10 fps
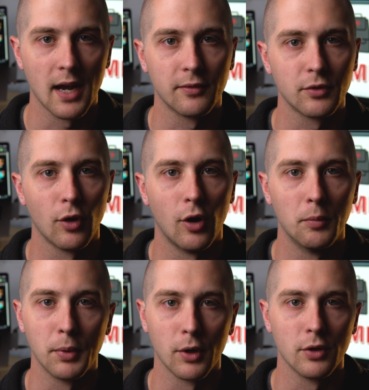after all,
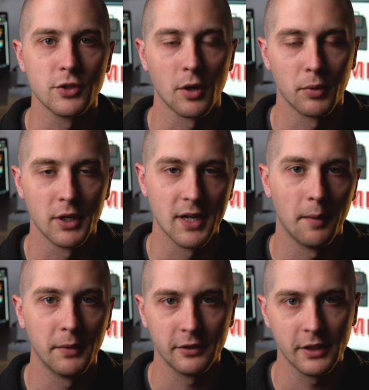burns are
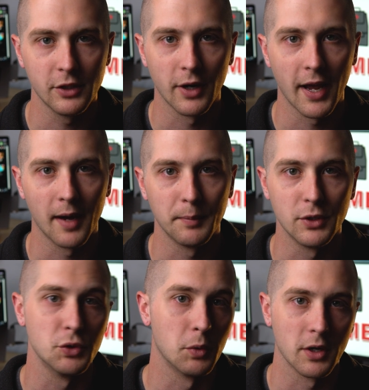predominantly going to happen
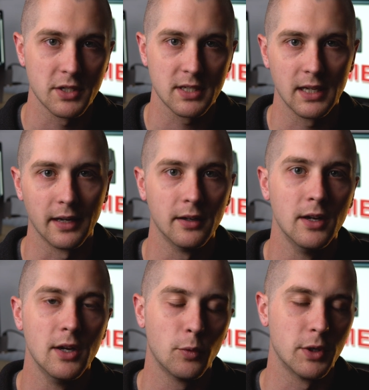to our skin,
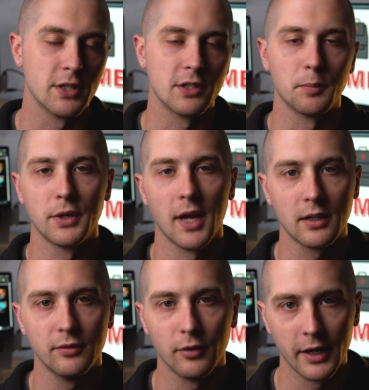which is the
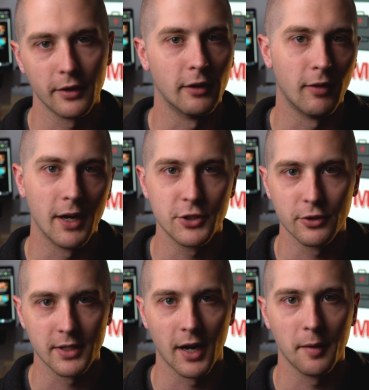protective layer that lines your
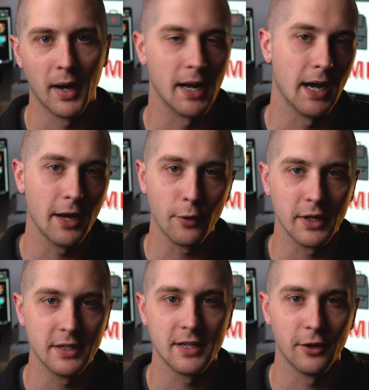entire body. I don't
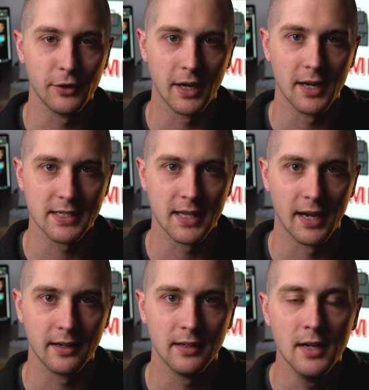need to tell you guys
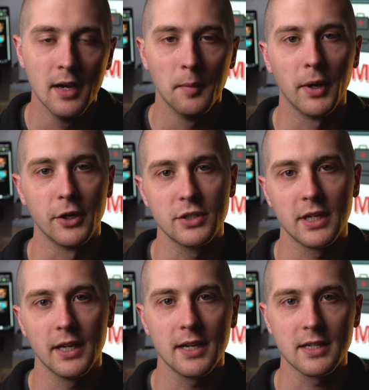that. But your
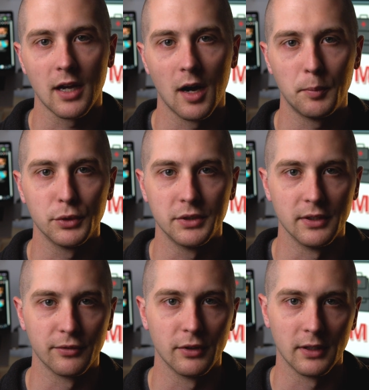skin has a couple
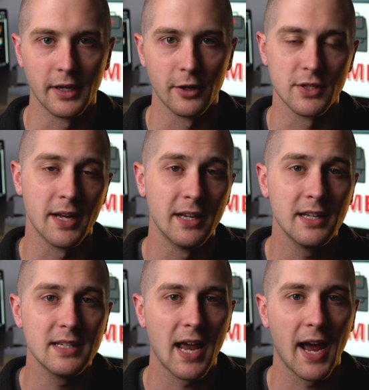different layers, and it
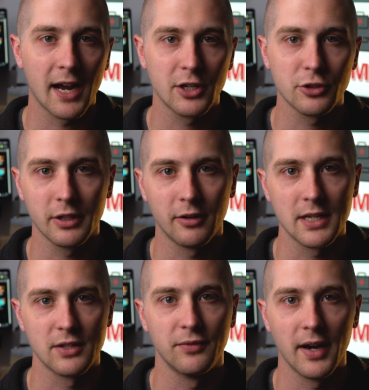is actually
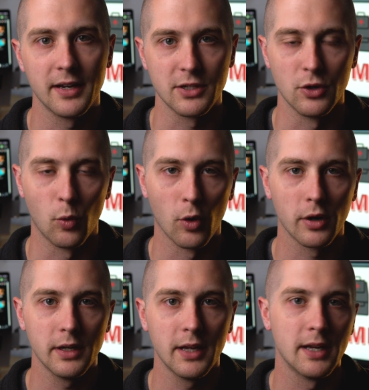classified as an
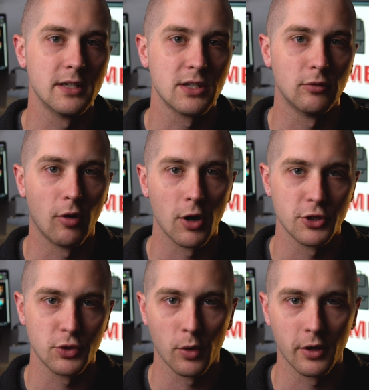organ and is the
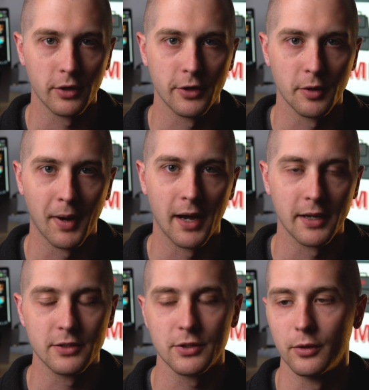largest organ on your
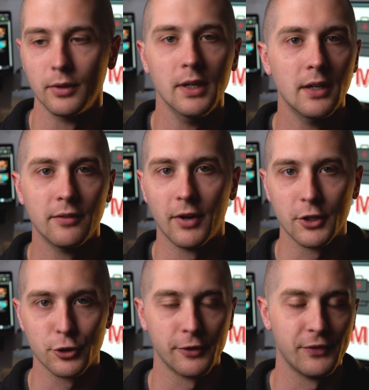body. So fun
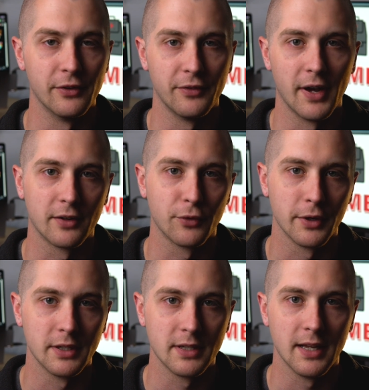trivia fact for
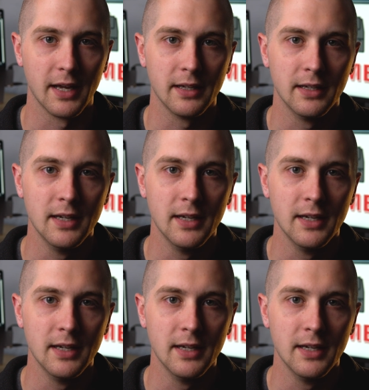you today.